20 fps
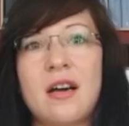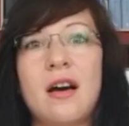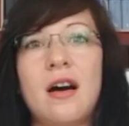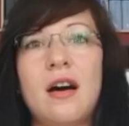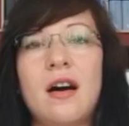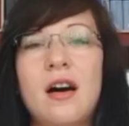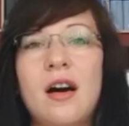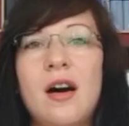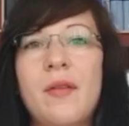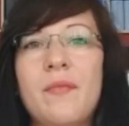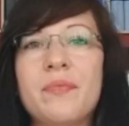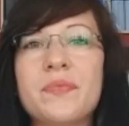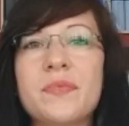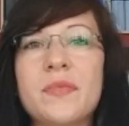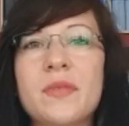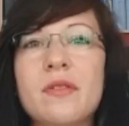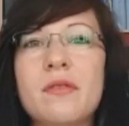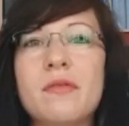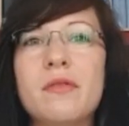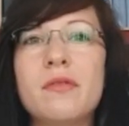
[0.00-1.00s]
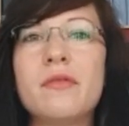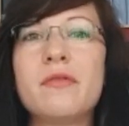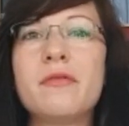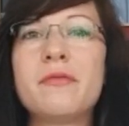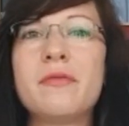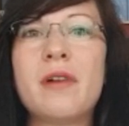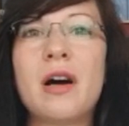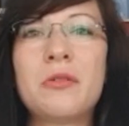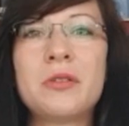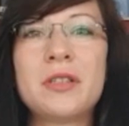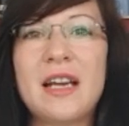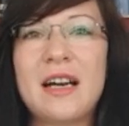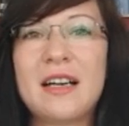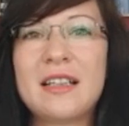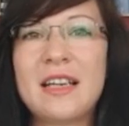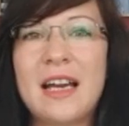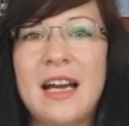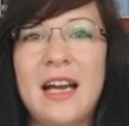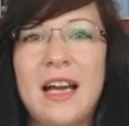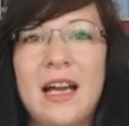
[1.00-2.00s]
On the
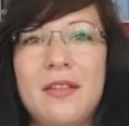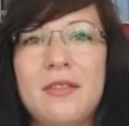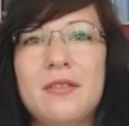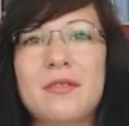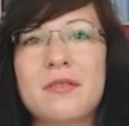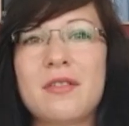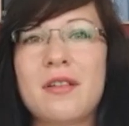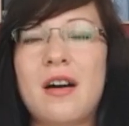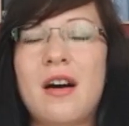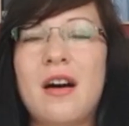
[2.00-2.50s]
other hand,